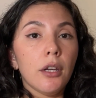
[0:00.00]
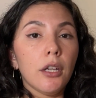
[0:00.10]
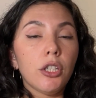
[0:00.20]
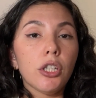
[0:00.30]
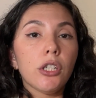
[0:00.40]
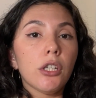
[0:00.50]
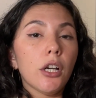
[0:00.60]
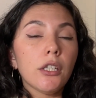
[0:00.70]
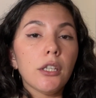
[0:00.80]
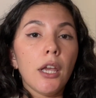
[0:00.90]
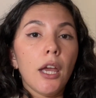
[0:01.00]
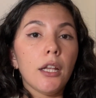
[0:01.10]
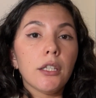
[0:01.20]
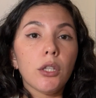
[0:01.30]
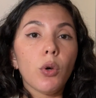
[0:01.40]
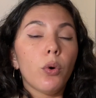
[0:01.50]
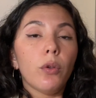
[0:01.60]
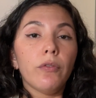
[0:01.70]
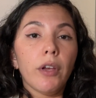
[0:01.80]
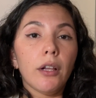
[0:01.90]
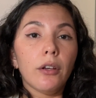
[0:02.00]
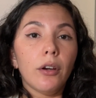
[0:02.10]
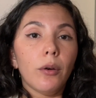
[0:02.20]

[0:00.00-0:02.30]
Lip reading: It just sucks, and it's a total failure